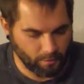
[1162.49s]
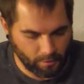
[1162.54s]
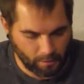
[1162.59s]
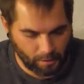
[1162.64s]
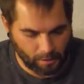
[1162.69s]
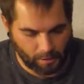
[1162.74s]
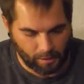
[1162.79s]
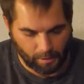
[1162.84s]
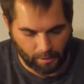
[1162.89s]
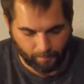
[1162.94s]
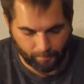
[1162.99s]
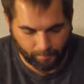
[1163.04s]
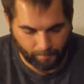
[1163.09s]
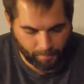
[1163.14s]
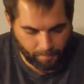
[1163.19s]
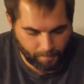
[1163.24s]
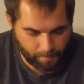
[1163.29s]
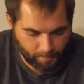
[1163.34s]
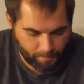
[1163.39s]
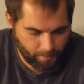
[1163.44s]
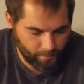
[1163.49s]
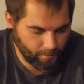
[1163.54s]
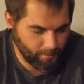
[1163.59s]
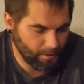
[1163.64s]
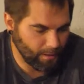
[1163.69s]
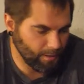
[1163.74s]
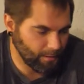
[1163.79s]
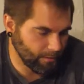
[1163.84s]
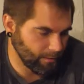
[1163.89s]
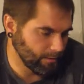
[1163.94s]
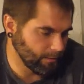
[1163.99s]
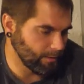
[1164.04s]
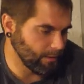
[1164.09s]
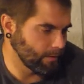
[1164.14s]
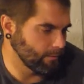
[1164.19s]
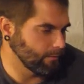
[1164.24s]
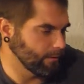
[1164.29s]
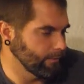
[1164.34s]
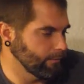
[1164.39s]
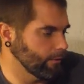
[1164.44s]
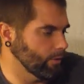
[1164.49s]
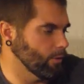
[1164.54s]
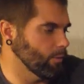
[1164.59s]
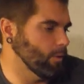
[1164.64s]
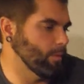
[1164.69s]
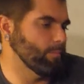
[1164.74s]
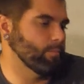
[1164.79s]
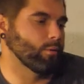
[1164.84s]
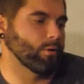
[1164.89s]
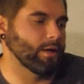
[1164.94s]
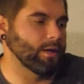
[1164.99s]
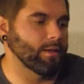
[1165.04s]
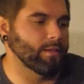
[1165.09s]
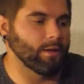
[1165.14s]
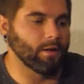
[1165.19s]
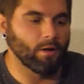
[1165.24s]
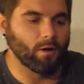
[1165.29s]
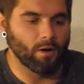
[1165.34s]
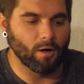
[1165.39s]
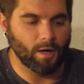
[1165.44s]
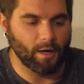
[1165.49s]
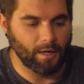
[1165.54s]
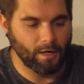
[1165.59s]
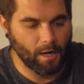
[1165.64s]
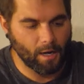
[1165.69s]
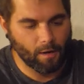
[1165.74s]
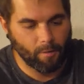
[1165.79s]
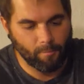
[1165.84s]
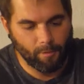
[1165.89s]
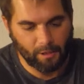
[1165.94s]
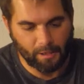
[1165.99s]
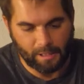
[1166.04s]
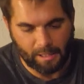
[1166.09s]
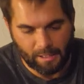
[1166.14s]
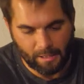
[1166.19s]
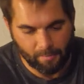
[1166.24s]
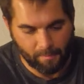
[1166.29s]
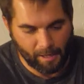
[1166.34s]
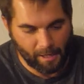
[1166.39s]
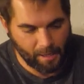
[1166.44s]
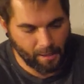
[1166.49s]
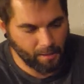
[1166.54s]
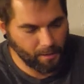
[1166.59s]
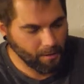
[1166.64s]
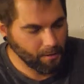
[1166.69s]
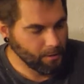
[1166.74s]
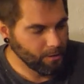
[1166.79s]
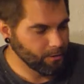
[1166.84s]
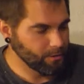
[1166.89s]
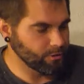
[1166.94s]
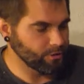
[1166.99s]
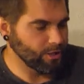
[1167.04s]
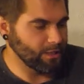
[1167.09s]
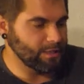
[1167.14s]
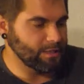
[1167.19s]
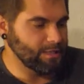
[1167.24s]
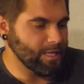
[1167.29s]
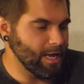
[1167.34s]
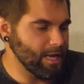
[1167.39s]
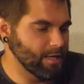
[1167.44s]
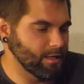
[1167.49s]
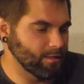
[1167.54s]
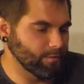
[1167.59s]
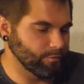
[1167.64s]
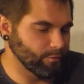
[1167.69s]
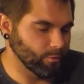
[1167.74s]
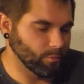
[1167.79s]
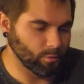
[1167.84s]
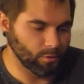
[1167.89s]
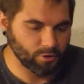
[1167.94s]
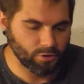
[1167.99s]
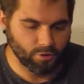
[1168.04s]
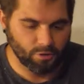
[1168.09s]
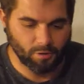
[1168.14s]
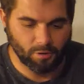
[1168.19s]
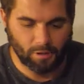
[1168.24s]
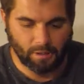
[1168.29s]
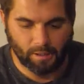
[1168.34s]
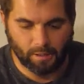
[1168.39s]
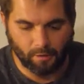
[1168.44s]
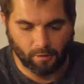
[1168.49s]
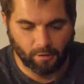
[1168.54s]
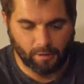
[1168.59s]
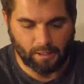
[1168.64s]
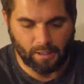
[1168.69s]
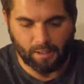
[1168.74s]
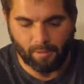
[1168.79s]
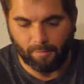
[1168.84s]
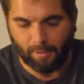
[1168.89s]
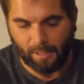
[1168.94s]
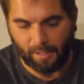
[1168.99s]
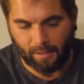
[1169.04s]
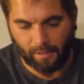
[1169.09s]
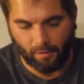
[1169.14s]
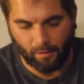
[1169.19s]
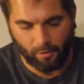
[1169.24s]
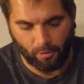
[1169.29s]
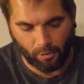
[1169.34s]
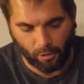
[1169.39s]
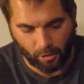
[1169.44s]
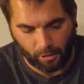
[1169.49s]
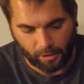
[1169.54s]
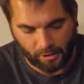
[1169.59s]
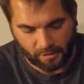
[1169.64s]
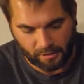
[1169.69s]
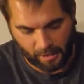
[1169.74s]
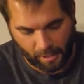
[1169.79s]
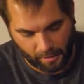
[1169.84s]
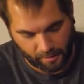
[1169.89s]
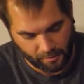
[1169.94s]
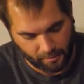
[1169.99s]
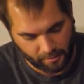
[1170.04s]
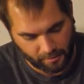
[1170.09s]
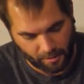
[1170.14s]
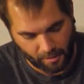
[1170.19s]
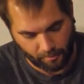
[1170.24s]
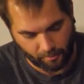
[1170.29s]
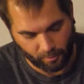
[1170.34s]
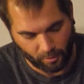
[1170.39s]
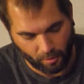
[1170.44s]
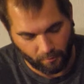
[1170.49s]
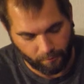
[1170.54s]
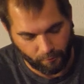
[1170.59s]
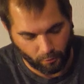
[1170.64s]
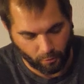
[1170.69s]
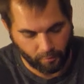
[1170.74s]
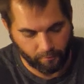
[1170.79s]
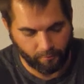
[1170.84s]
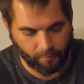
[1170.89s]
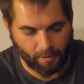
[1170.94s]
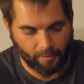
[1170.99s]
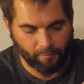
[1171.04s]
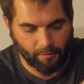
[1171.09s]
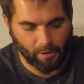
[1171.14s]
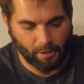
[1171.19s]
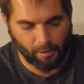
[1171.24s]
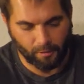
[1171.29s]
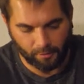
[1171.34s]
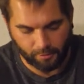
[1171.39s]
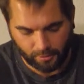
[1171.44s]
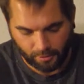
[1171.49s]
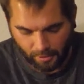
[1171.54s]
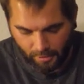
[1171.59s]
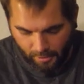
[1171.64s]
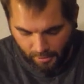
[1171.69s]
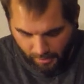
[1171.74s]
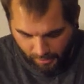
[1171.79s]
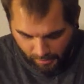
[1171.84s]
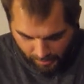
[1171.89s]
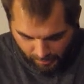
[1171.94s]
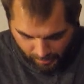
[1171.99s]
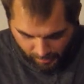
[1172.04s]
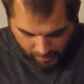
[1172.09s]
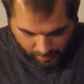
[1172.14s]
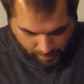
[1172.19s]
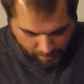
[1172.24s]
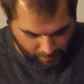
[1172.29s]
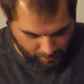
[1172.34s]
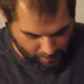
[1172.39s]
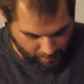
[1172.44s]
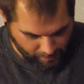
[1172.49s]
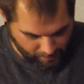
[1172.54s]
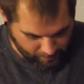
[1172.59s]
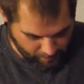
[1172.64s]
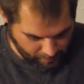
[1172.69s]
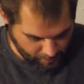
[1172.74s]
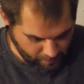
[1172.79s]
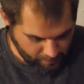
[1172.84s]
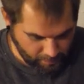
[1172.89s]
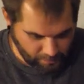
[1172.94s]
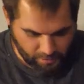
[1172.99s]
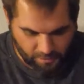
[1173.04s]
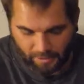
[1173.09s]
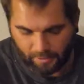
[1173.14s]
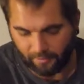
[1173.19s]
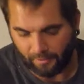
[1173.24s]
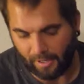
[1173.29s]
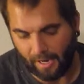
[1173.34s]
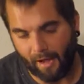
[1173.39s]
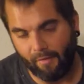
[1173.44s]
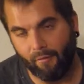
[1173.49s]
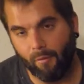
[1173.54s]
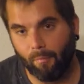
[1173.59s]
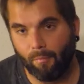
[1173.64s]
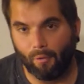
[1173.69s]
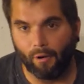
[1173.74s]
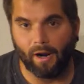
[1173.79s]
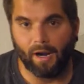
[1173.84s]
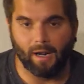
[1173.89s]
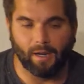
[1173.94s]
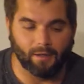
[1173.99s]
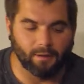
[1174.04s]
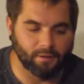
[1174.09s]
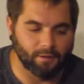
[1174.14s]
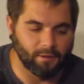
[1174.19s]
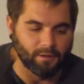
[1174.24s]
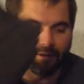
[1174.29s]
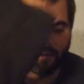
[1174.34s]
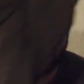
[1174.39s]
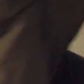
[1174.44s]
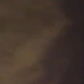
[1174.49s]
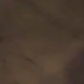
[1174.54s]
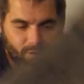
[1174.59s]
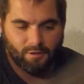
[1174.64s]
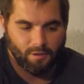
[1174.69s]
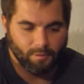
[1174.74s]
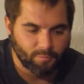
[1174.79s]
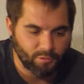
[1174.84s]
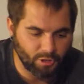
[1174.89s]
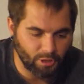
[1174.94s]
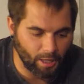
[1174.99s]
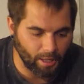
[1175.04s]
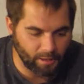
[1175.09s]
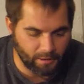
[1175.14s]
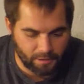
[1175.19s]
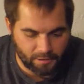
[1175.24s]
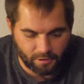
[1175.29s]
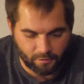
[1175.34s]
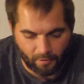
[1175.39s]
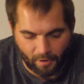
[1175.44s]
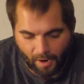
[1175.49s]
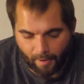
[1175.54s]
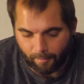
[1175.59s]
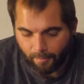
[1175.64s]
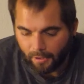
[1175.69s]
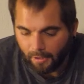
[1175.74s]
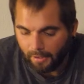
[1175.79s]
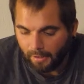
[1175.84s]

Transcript: um, I, I, don't even know what brand they are. I got them on eBay. There's like 10 different ones you can get on eBay. They all look exactly the same. They're all $45. It, it, it doesn't even have a brand. It's just some Chinese crap.